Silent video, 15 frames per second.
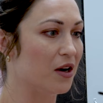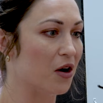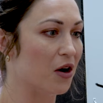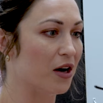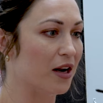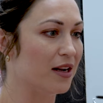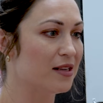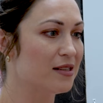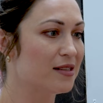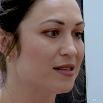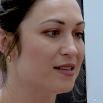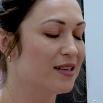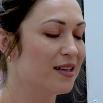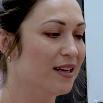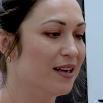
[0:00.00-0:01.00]
an
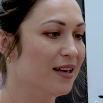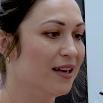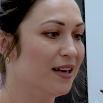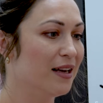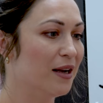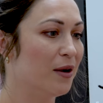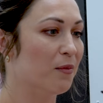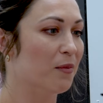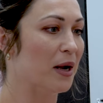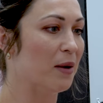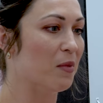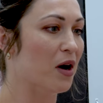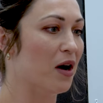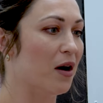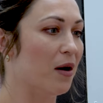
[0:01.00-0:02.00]
artist.
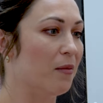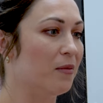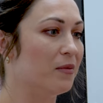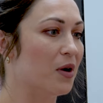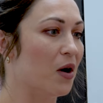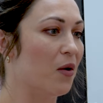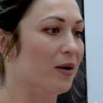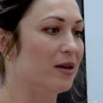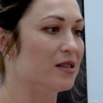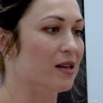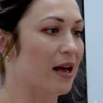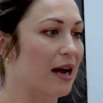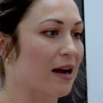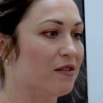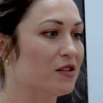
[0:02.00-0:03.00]
My mom
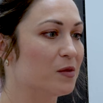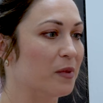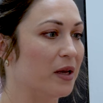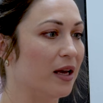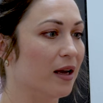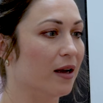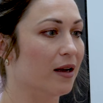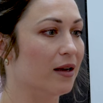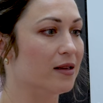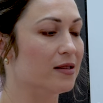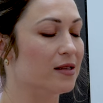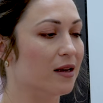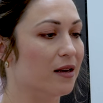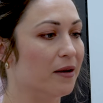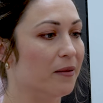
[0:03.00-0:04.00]
always laughs
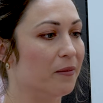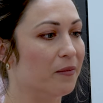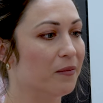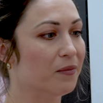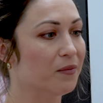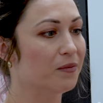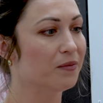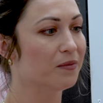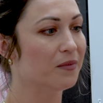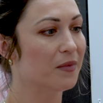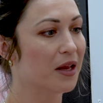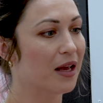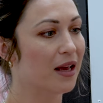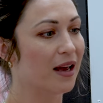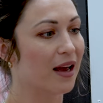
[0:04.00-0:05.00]
because um,
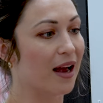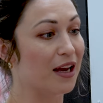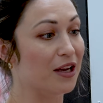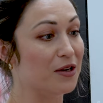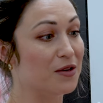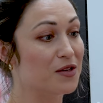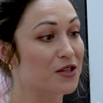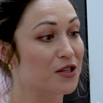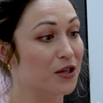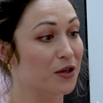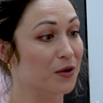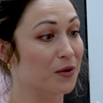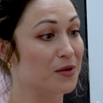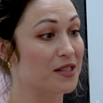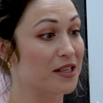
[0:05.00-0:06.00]
I used
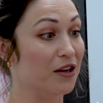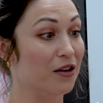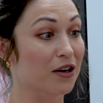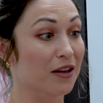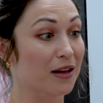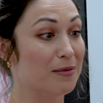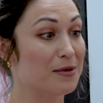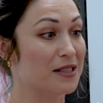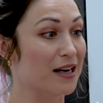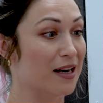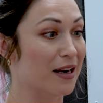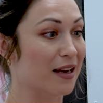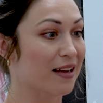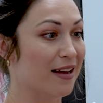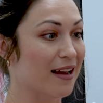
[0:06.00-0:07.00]
to steal her
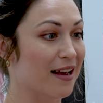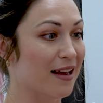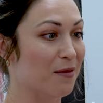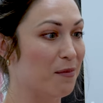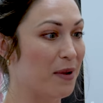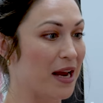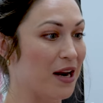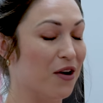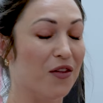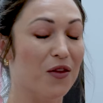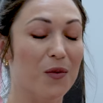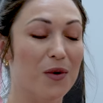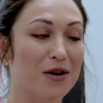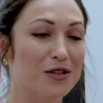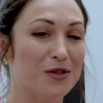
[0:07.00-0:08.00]
lipstick and paint
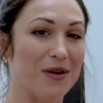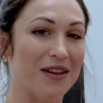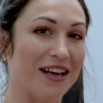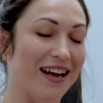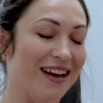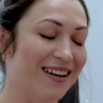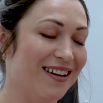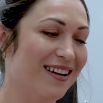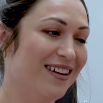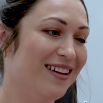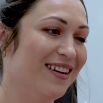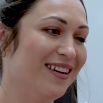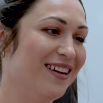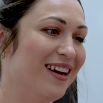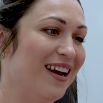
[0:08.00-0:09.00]
on the walls with it.
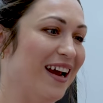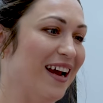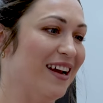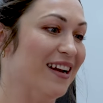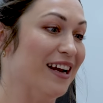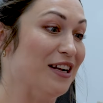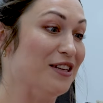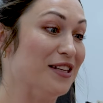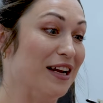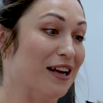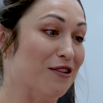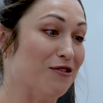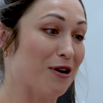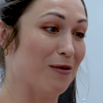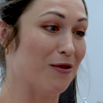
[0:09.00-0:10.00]
And I used to
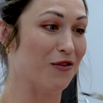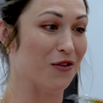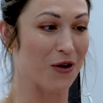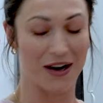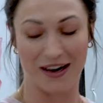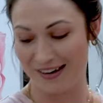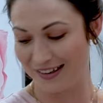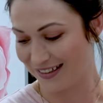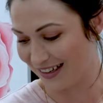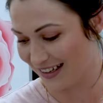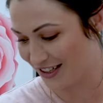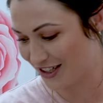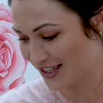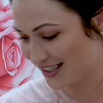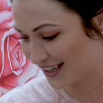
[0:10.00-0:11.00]
get in trouble for it.
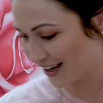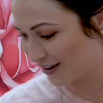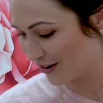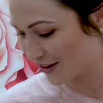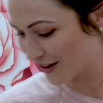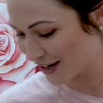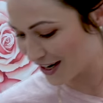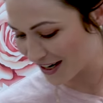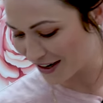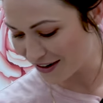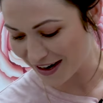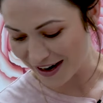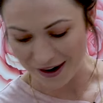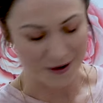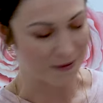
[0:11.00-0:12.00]
And she said, oh, look at
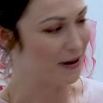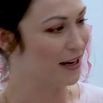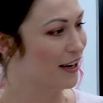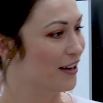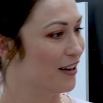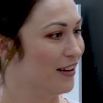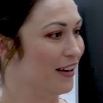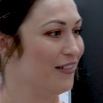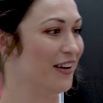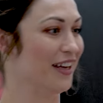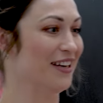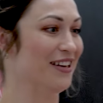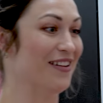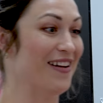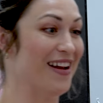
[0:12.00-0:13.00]
you now, making a
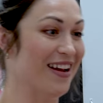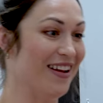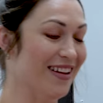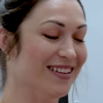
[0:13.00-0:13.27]
living doing